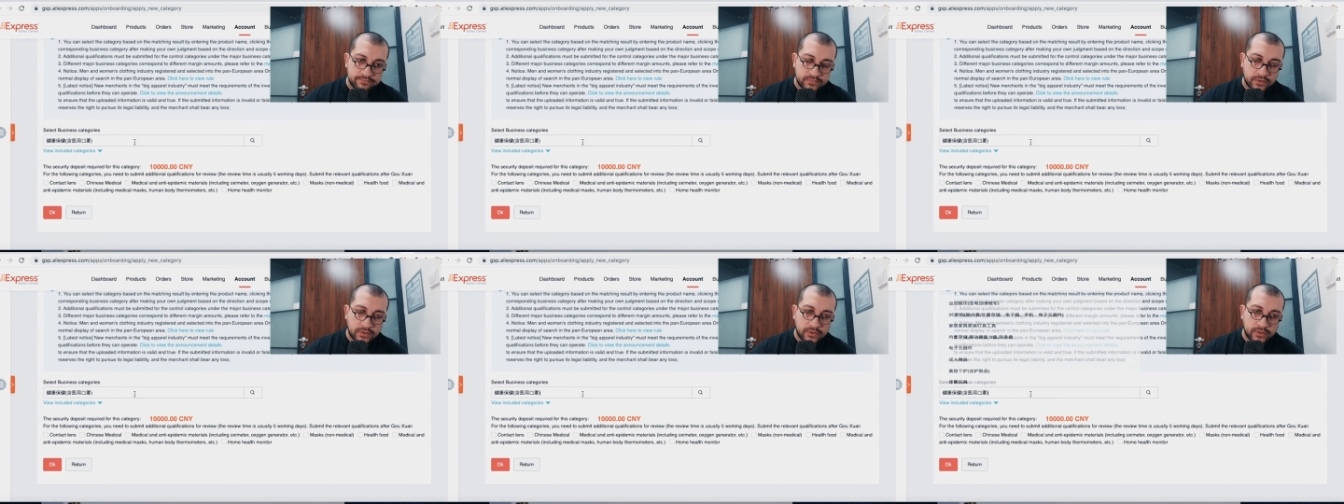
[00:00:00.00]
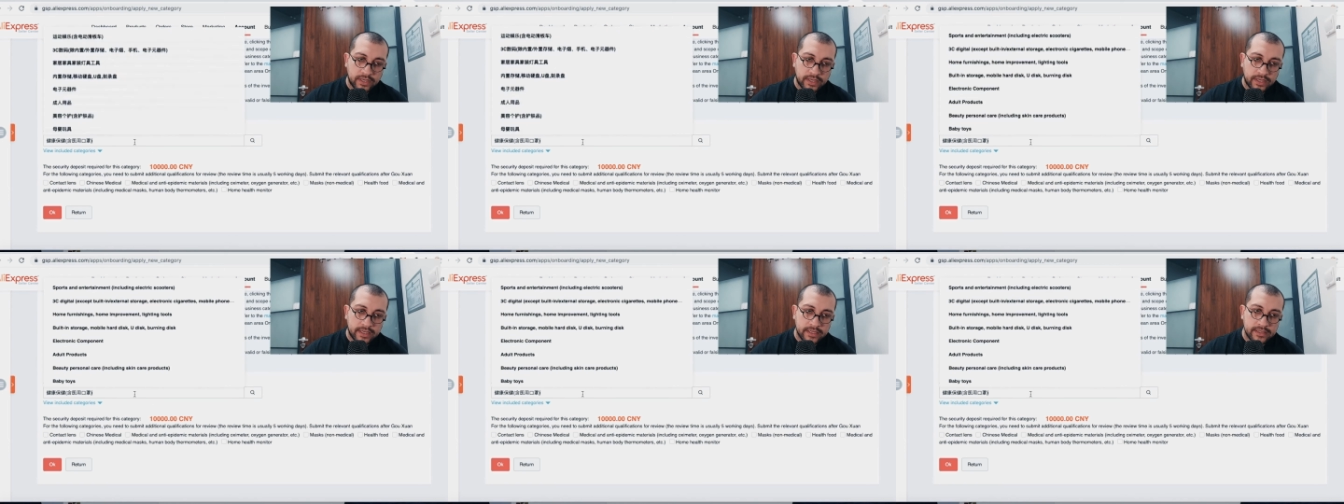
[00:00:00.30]

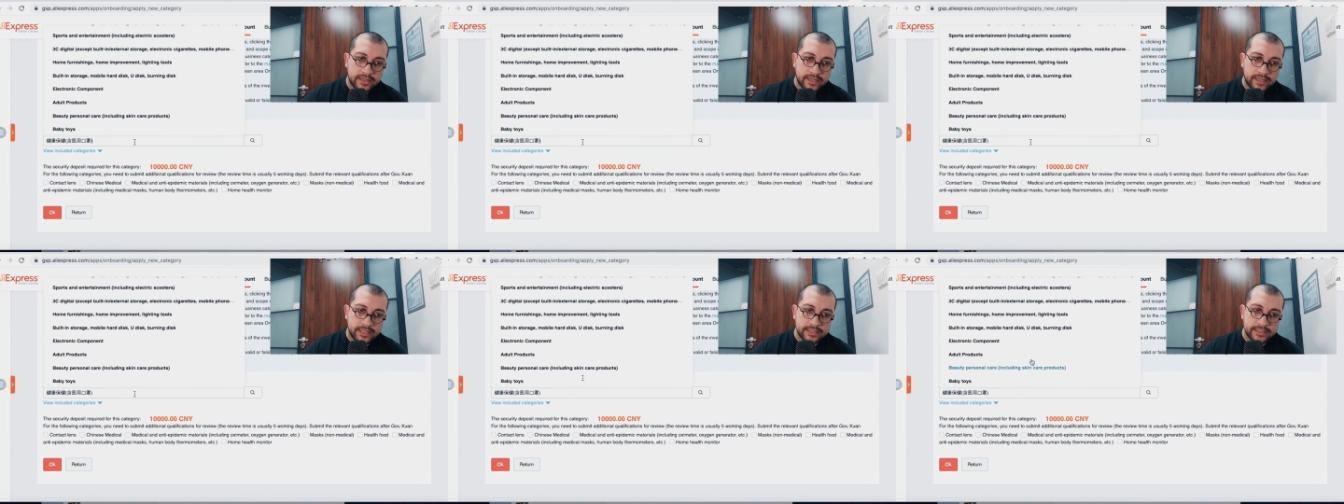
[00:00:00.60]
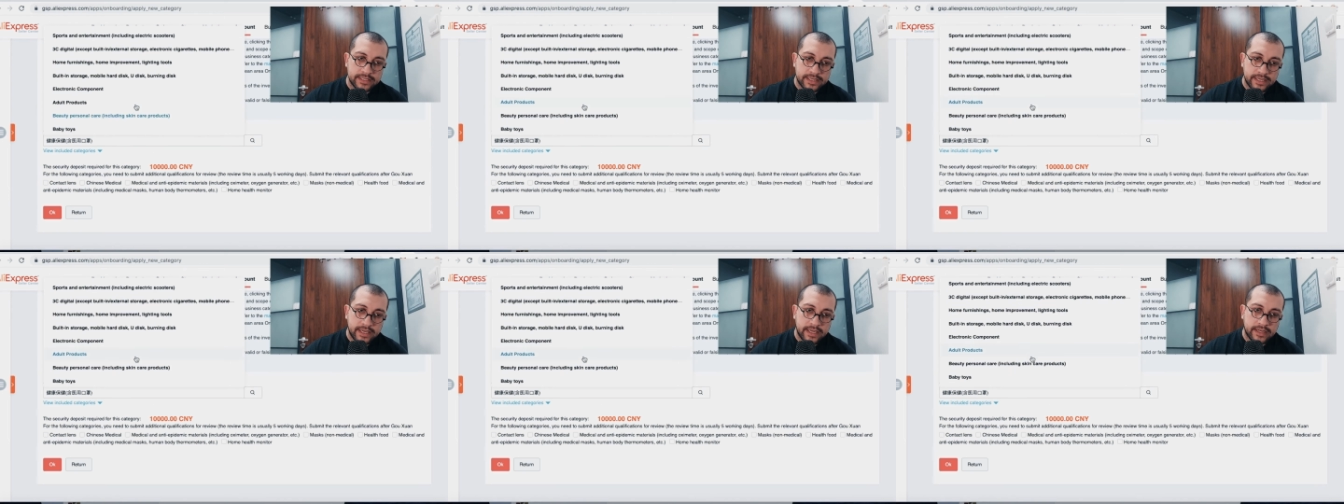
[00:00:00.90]
okay,
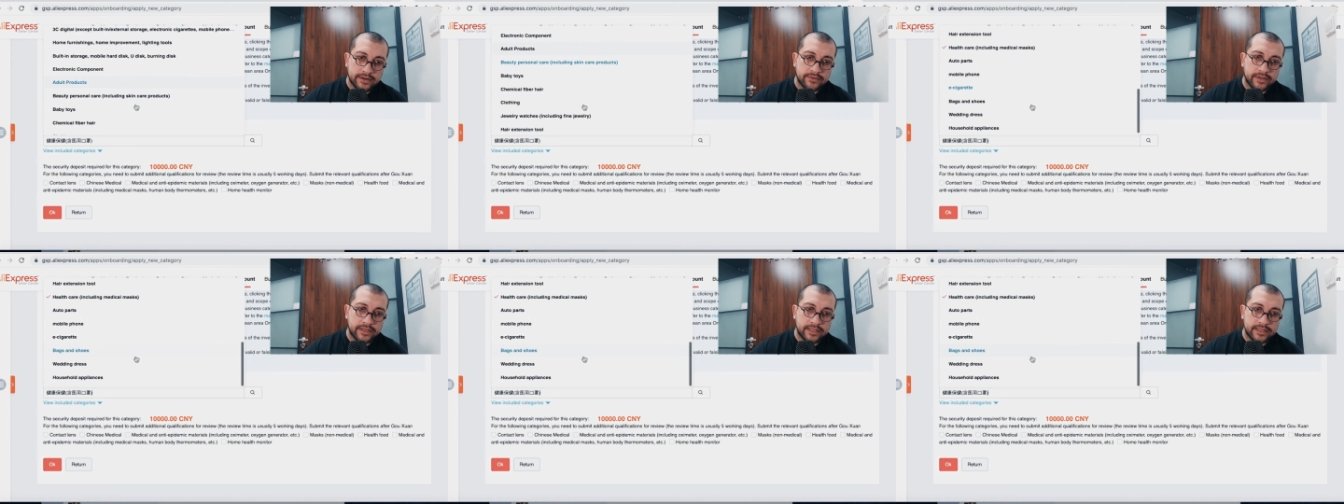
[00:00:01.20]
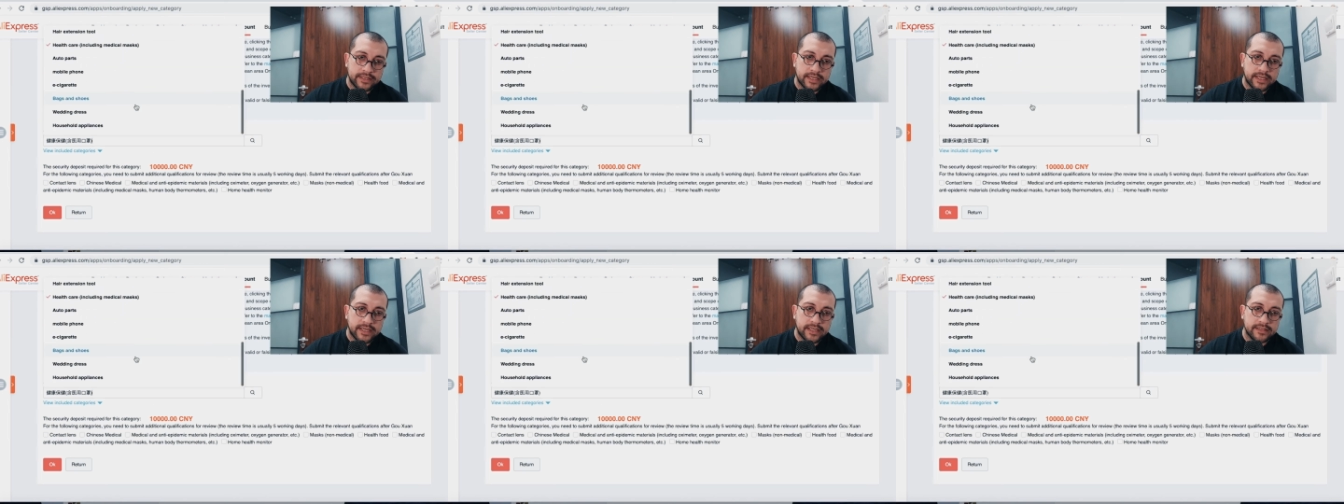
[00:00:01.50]
healthcare,
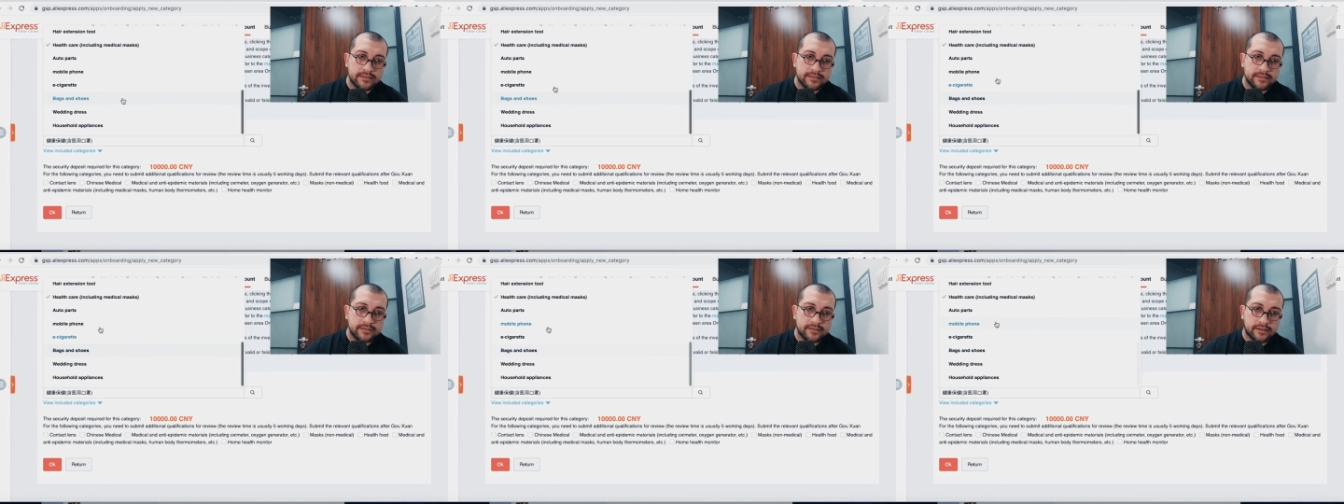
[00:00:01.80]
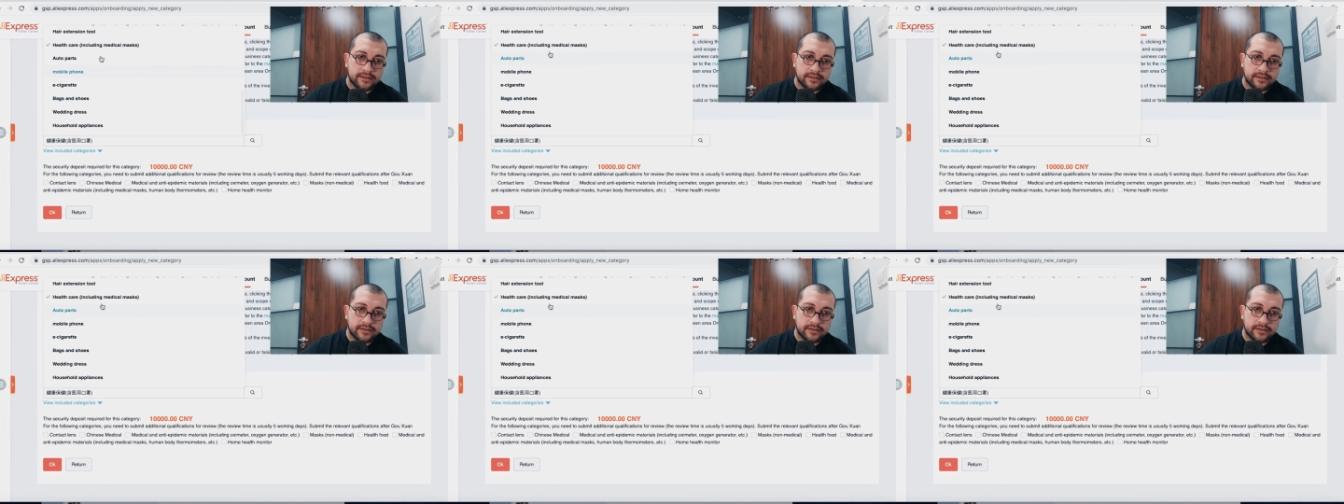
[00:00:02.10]
and then